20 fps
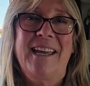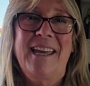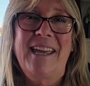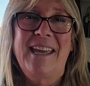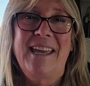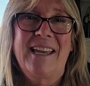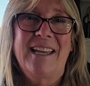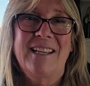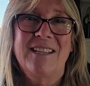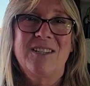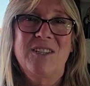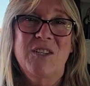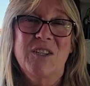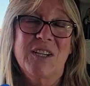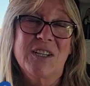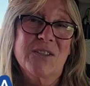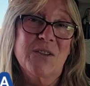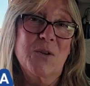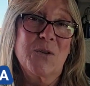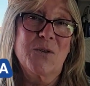And
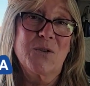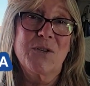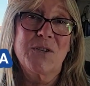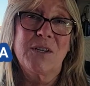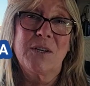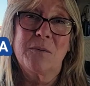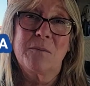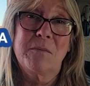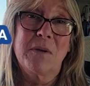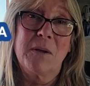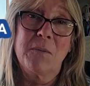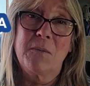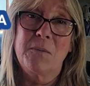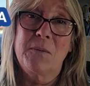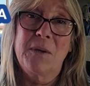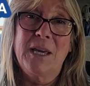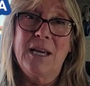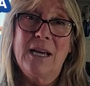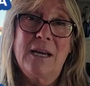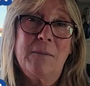just consider maybe
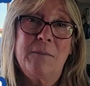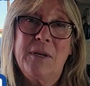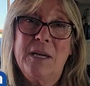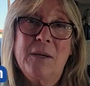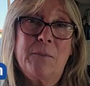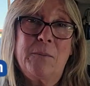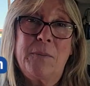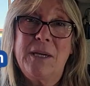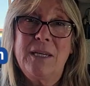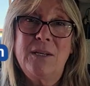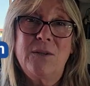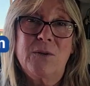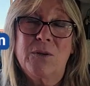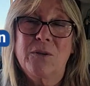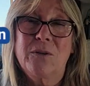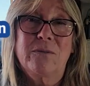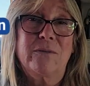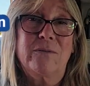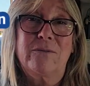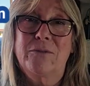becoming a
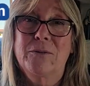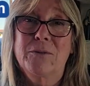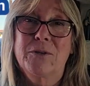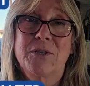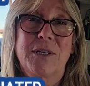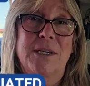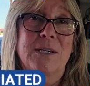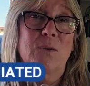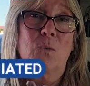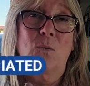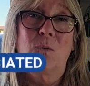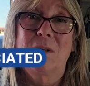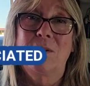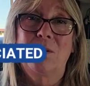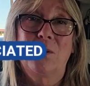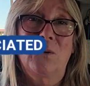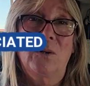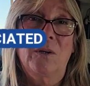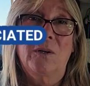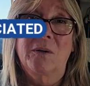Patreon for just
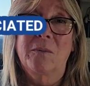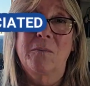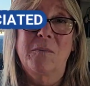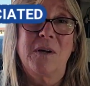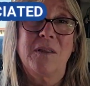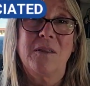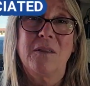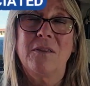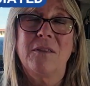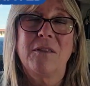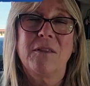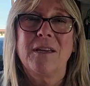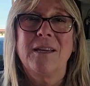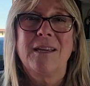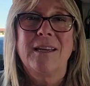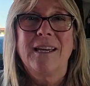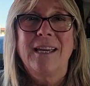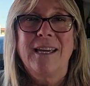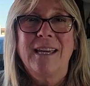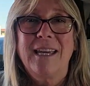$1 a month.
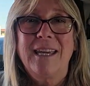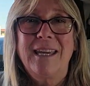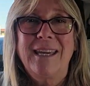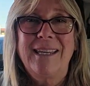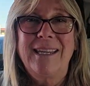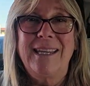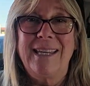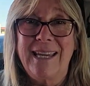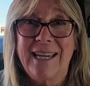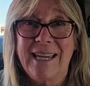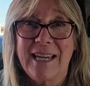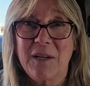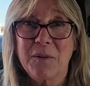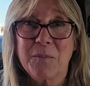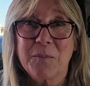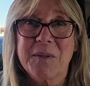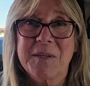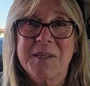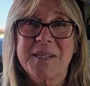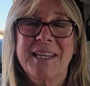It
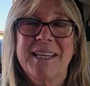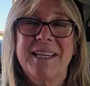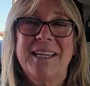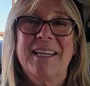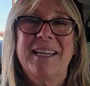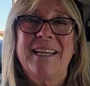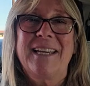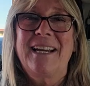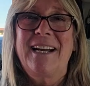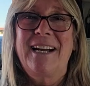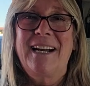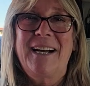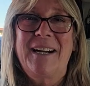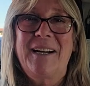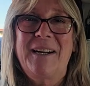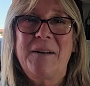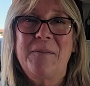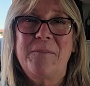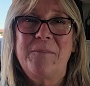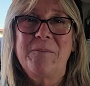helps.
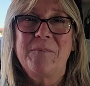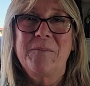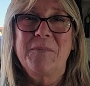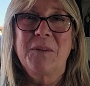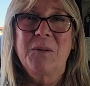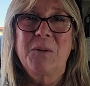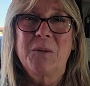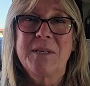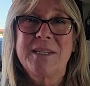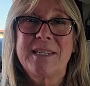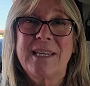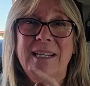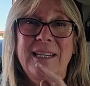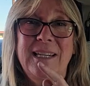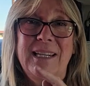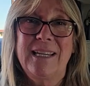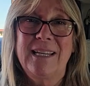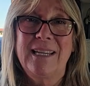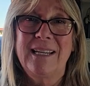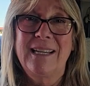There is a
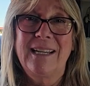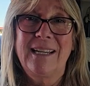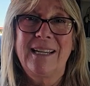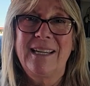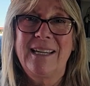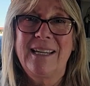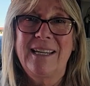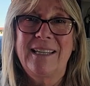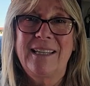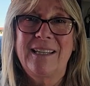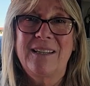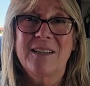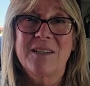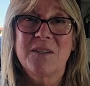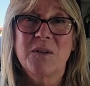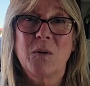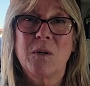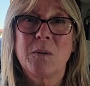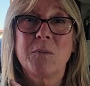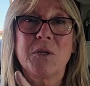link in the
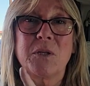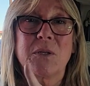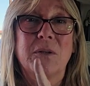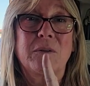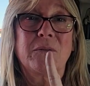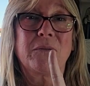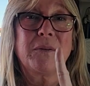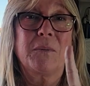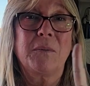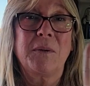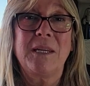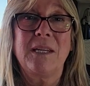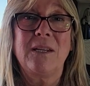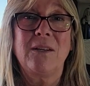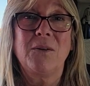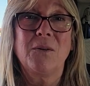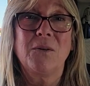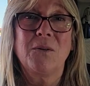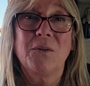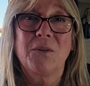description of the
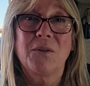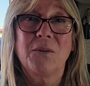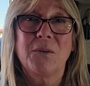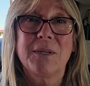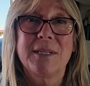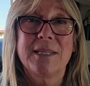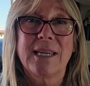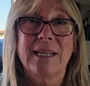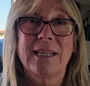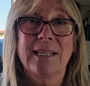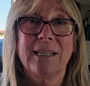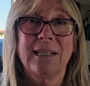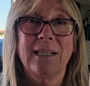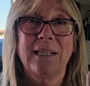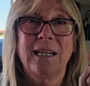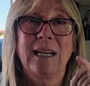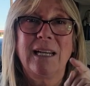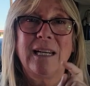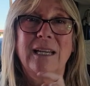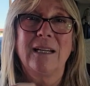video. There is a little
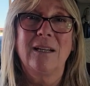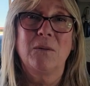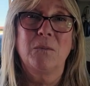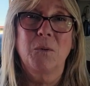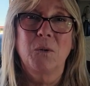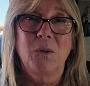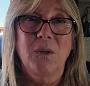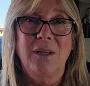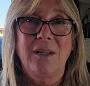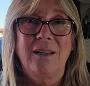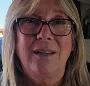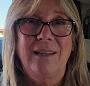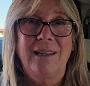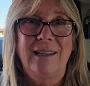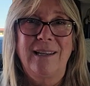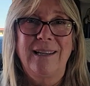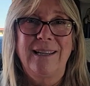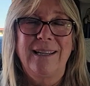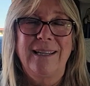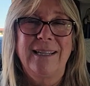clickable
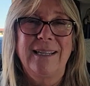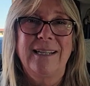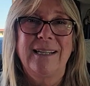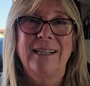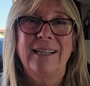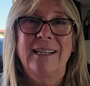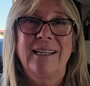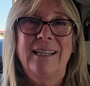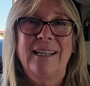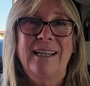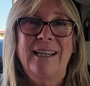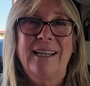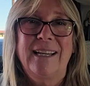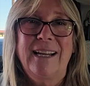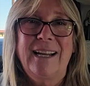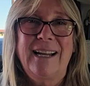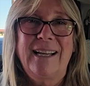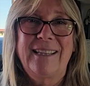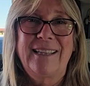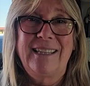link
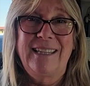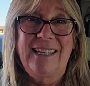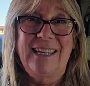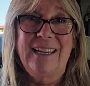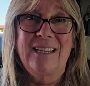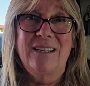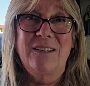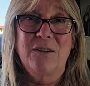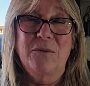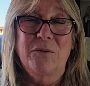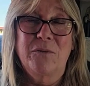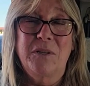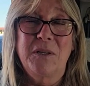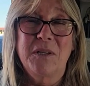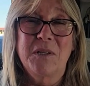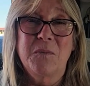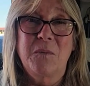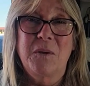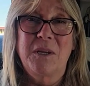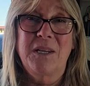at the end of
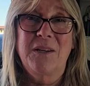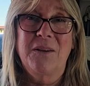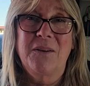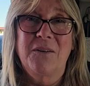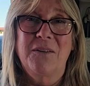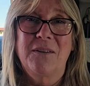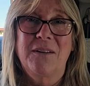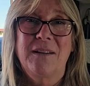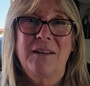this video.